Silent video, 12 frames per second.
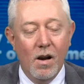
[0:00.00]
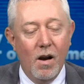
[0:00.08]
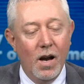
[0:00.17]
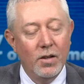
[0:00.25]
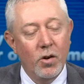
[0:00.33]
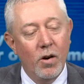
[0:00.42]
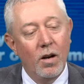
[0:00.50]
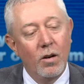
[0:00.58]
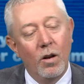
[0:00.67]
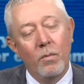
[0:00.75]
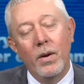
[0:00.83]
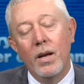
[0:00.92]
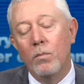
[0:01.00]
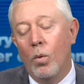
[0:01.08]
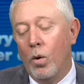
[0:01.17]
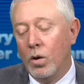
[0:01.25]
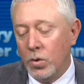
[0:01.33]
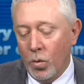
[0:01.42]
all right, turn a little bit
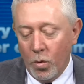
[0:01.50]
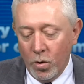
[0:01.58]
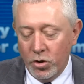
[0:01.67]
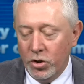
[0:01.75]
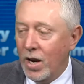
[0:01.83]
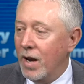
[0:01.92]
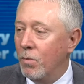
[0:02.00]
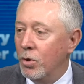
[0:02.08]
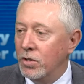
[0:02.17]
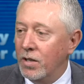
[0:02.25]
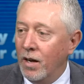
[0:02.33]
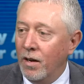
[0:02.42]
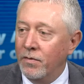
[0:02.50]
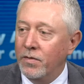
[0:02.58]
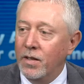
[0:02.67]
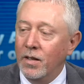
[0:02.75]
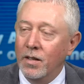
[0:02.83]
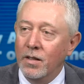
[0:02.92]
more towards chamber stuff.
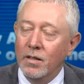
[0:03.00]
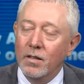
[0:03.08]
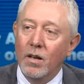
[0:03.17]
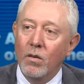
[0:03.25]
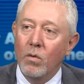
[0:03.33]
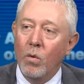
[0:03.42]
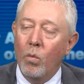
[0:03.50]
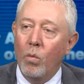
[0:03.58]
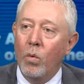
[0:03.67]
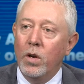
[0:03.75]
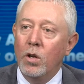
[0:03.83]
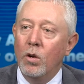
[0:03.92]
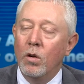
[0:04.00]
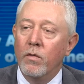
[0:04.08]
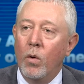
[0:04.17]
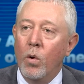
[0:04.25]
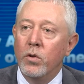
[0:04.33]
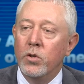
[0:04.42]
Right. What do you look
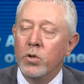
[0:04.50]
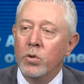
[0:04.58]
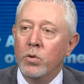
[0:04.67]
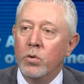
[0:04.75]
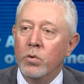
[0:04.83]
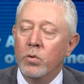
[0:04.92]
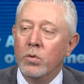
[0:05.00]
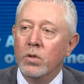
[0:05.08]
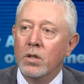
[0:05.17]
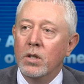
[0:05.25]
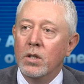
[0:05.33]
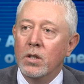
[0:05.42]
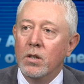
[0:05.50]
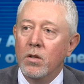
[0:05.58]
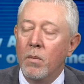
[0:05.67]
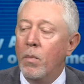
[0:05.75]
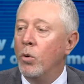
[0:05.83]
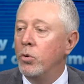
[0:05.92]
forward to
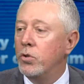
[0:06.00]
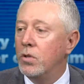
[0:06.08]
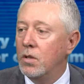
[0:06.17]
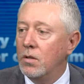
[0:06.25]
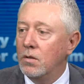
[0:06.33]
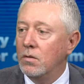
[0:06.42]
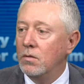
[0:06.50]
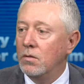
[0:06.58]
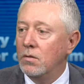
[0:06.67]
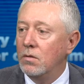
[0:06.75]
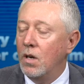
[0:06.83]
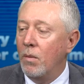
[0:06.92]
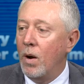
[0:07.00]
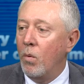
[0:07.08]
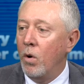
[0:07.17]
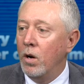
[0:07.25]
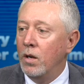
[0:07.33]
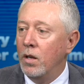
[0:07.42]
the most about
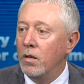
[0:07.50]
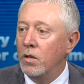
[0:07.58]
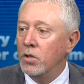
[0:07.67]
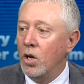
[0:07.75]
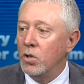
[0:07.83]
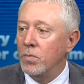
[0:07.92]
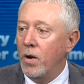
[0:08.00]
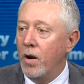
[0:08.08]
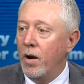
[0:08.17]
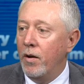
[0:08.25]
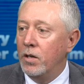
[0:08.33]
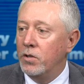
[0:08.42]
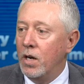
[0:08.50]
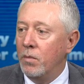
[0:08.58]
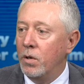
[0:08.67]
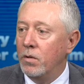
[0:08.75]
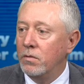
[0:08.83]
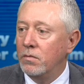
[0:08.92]
working at the Salisbury Area Chamber?